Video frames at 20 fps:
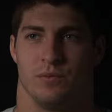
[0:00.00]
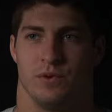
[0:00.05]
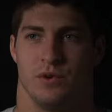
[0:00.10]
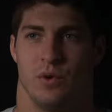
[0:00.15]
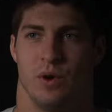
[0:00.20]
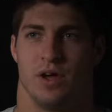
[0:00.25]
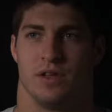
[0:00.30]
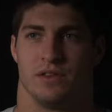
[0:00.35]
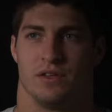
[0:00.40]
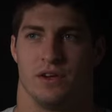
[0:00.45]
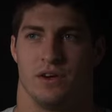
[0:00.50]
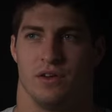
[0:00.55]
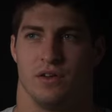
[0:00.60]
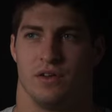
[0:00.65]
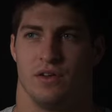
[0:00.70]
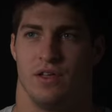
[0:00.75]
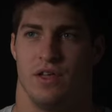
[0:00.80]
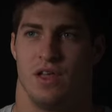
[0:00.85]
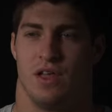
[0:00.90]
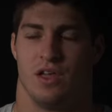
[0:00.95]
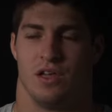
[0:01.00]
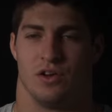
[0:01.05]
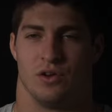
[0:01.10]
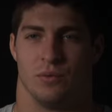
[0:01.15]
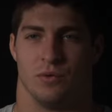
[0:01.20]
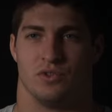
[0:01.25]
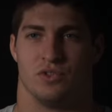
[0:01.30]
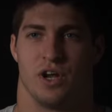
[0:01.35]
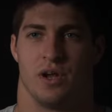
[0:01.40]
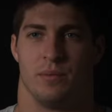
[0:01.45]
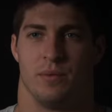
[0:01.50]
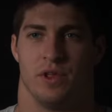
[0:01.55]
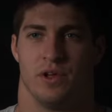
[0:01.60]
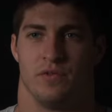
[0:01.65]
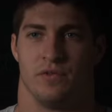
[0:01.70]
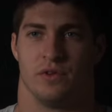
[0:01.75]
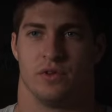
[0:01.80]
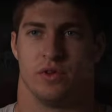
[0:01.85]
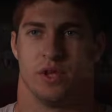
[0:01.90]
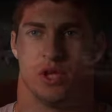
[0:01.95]
we go out there and you know we try to
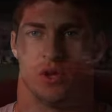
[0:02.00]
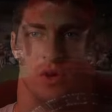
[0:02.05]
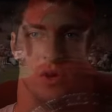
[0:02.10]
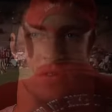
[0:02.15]
play for Cleo